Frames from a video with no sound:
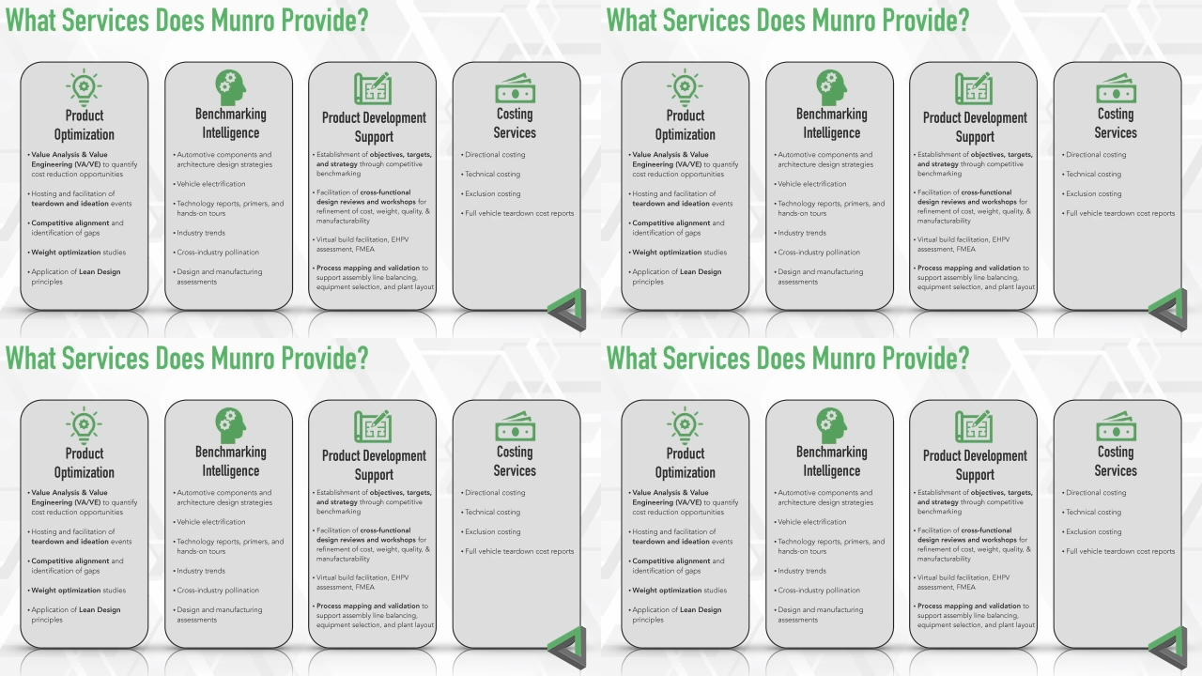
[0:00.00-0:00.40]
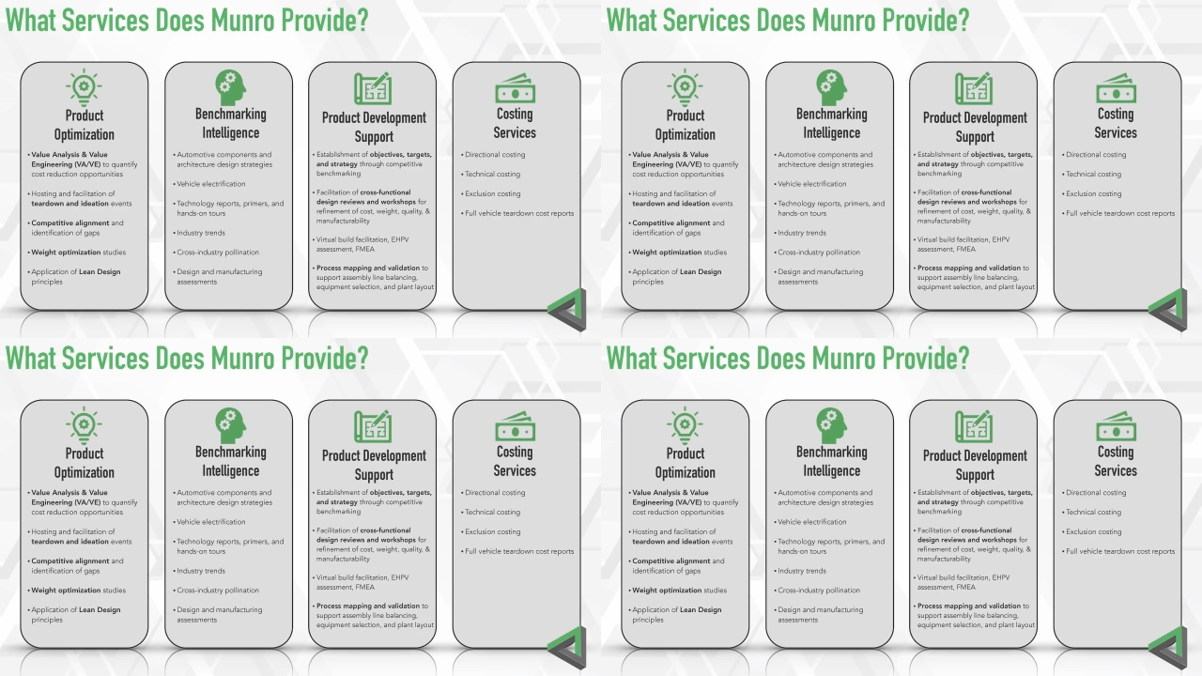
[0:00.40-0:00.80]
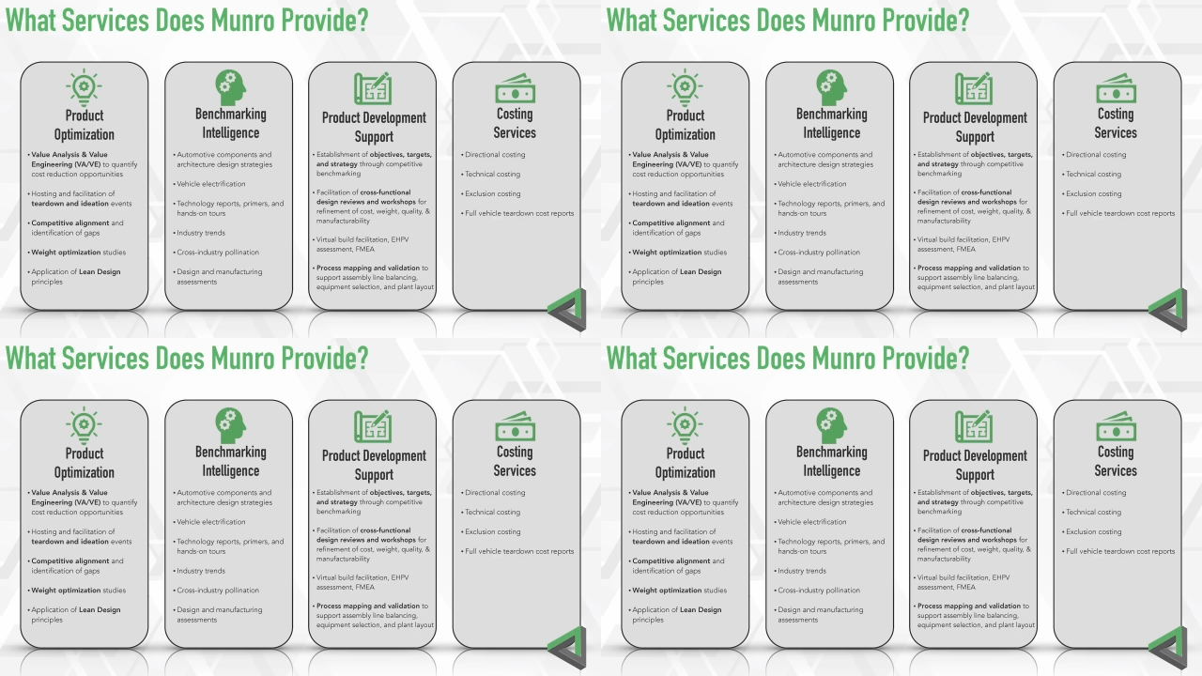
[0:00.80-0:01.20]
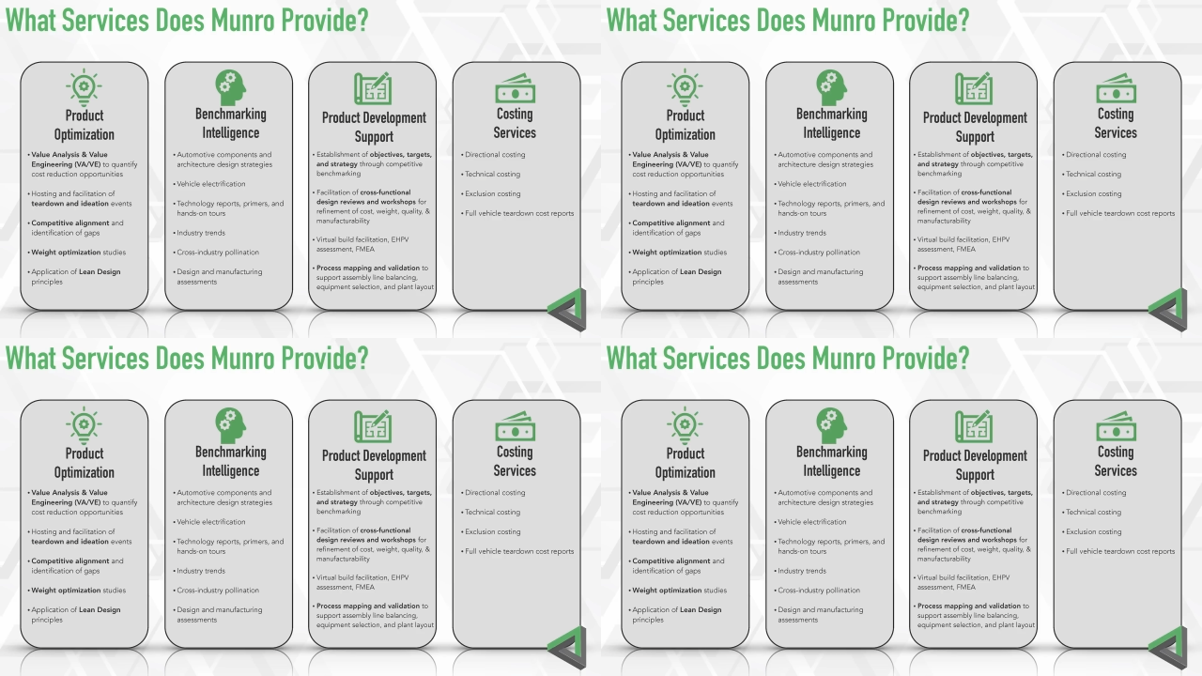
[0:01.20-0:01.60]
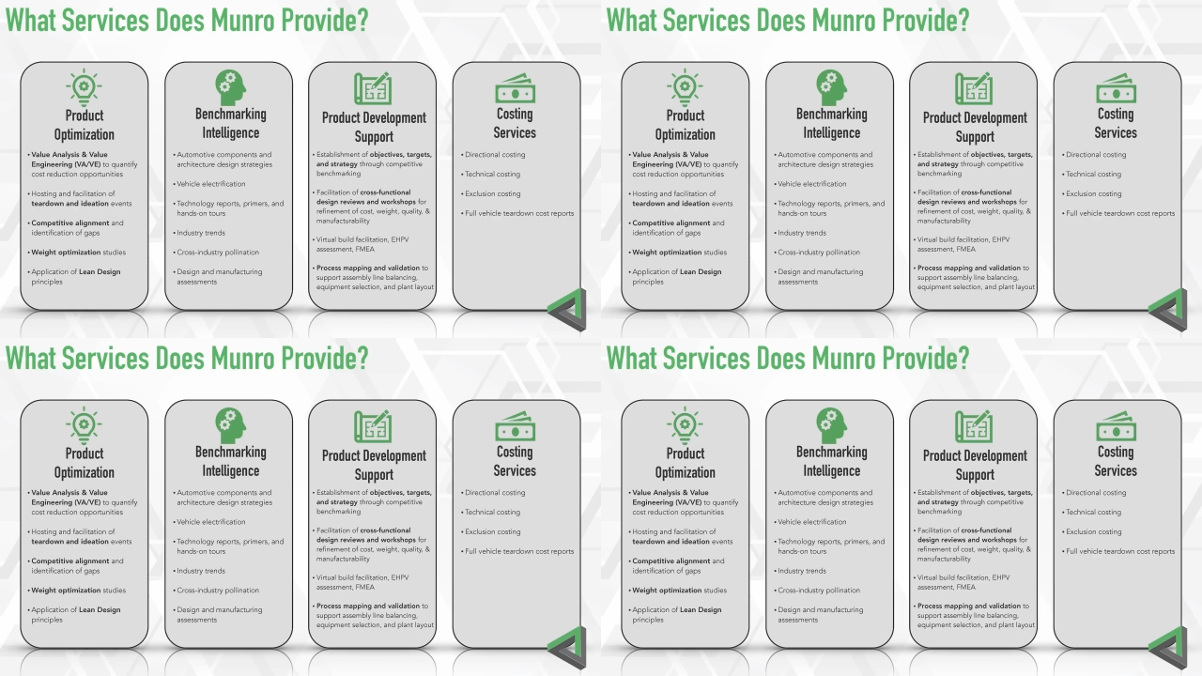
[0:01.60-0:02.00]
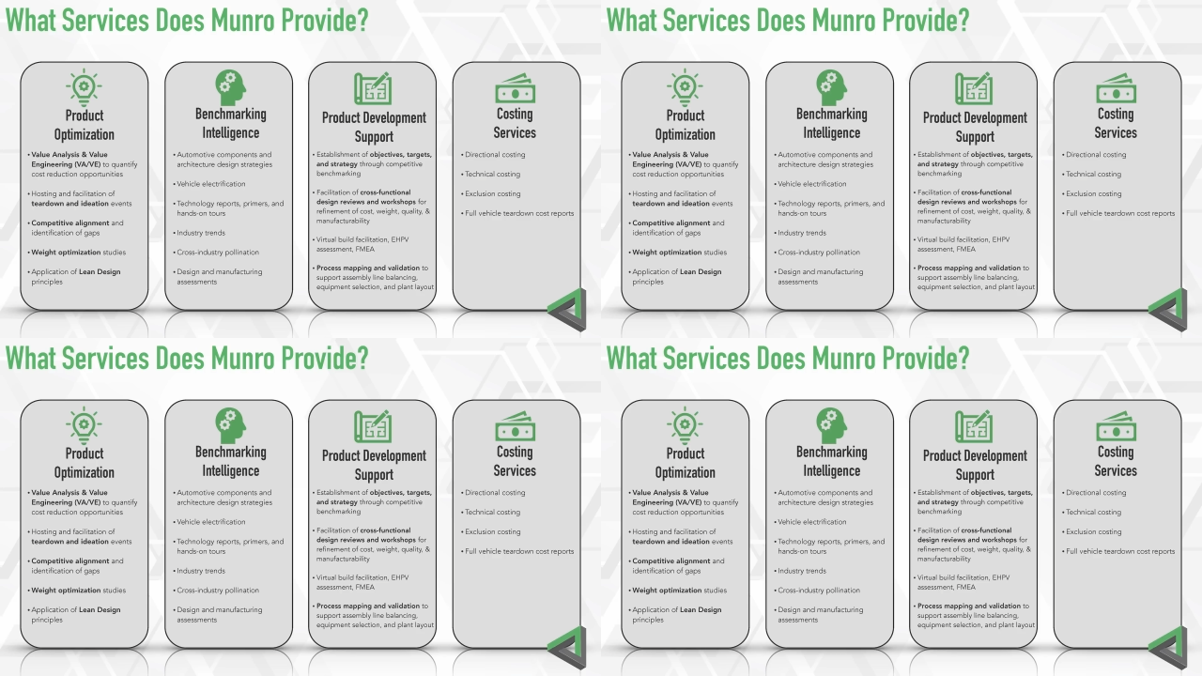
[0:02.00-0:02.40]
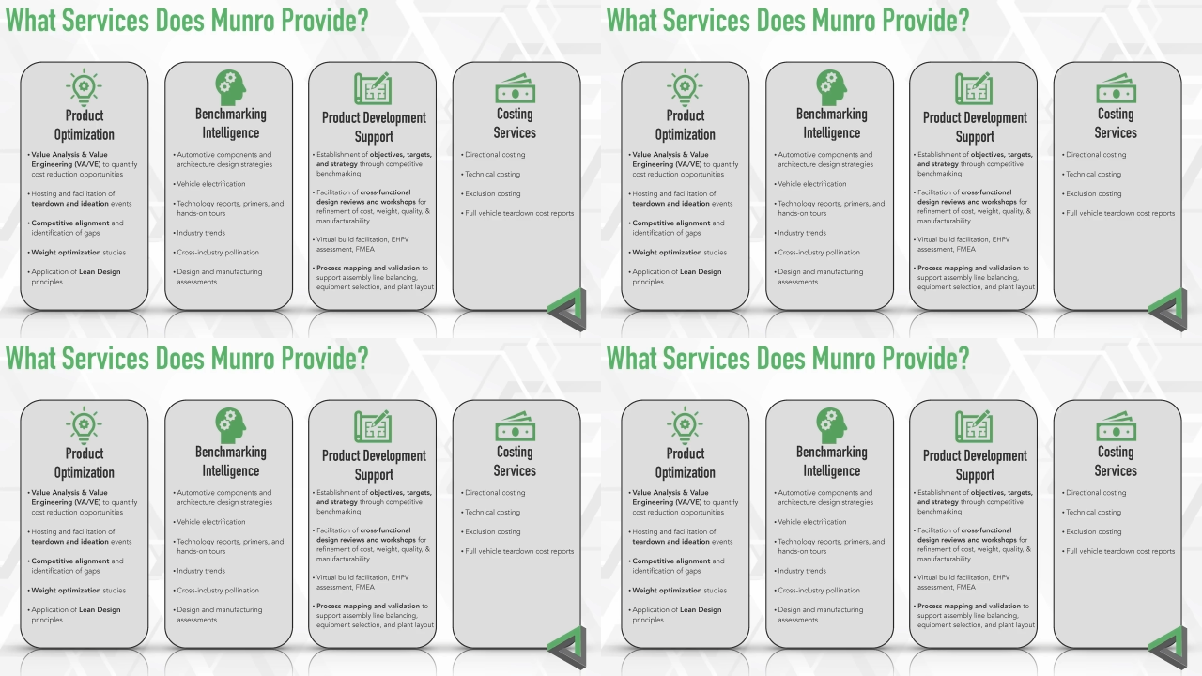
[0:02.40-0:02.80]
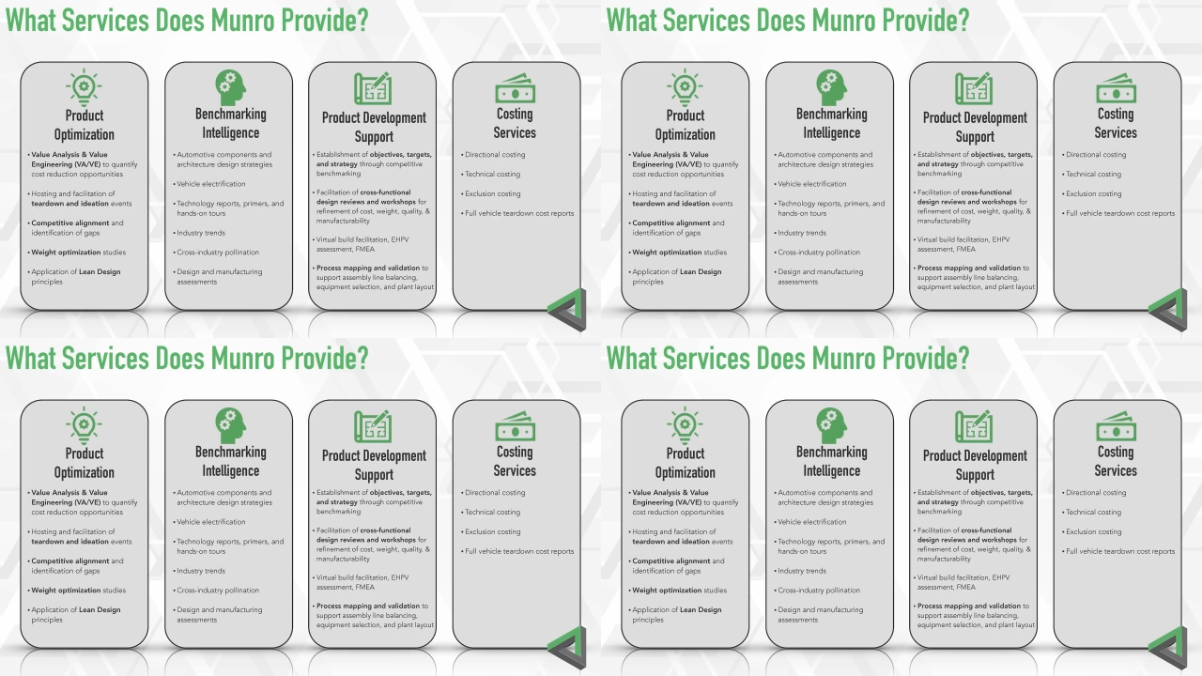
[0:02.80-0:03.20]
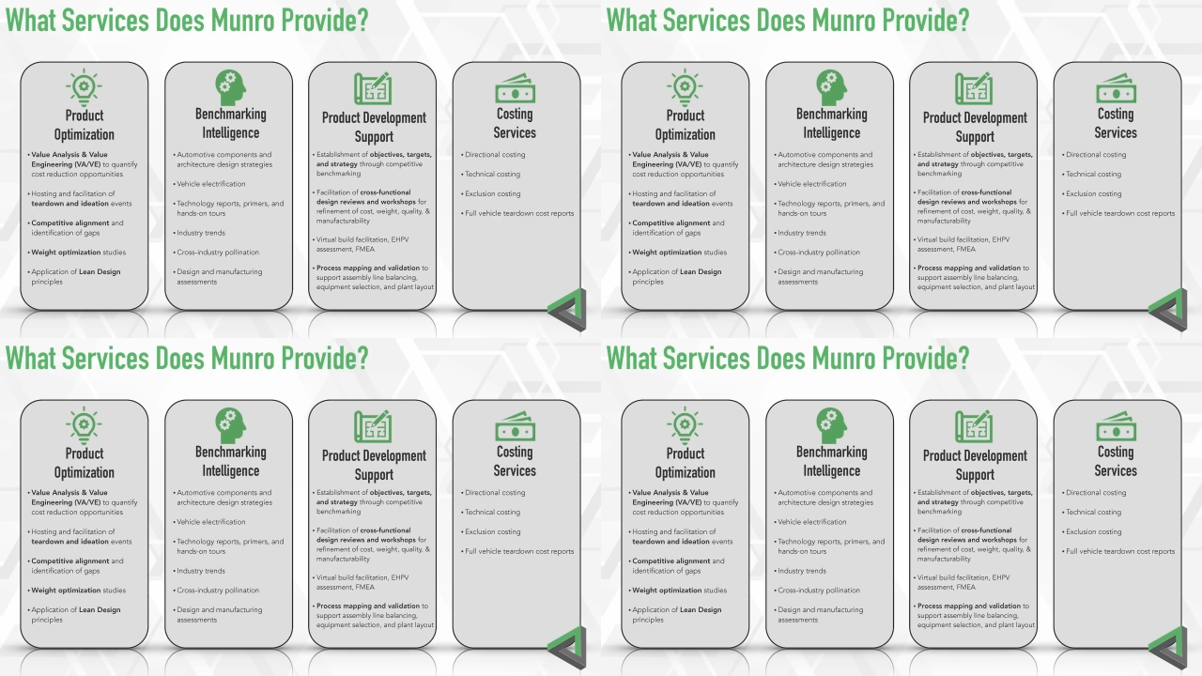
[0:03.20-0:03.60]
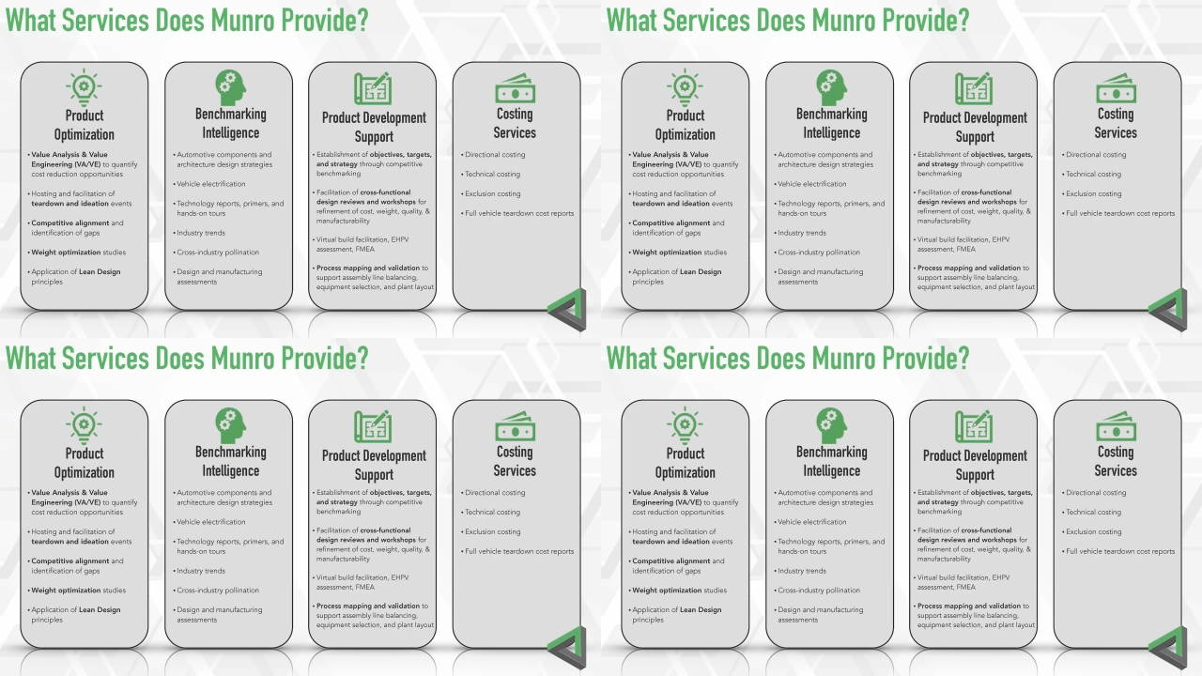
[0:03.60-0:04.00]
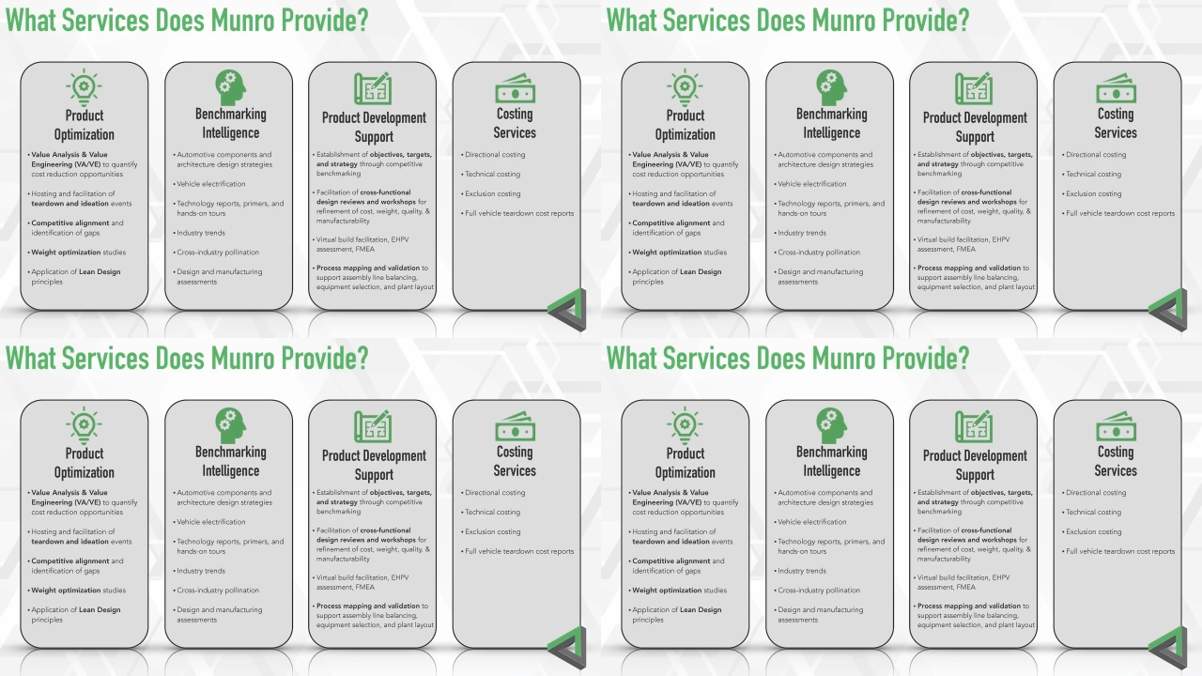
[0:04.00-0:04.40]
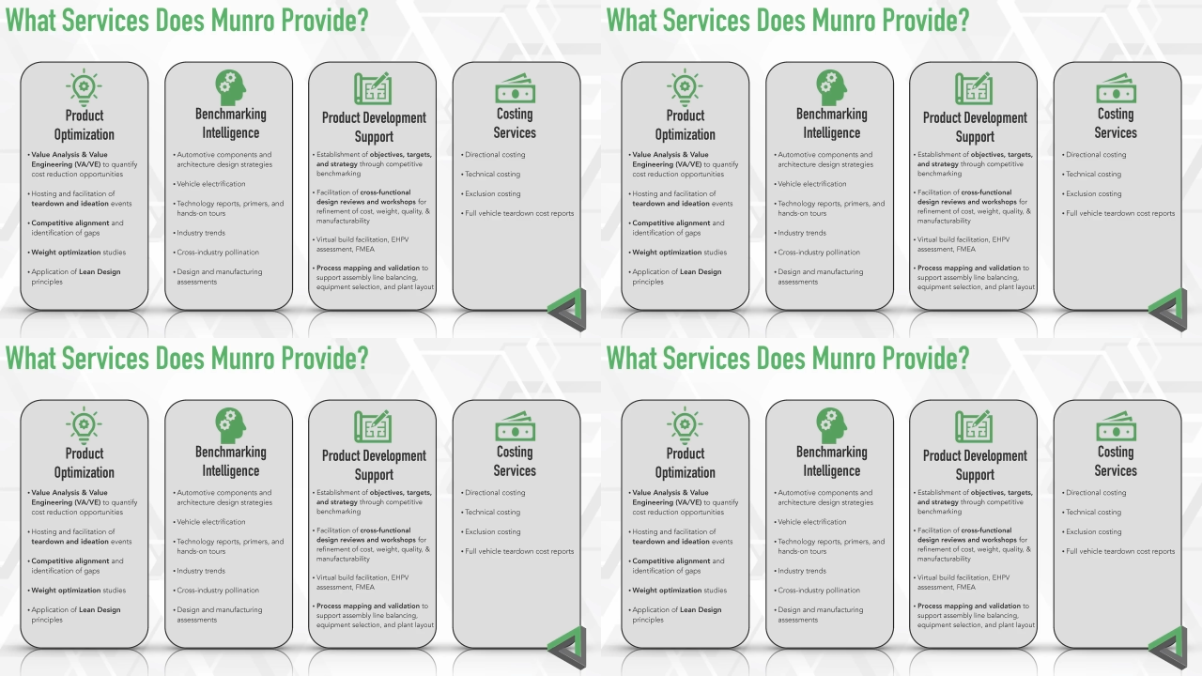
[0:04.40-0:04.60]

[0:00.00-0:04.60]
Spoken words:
No face is visible, so there are no lips to read.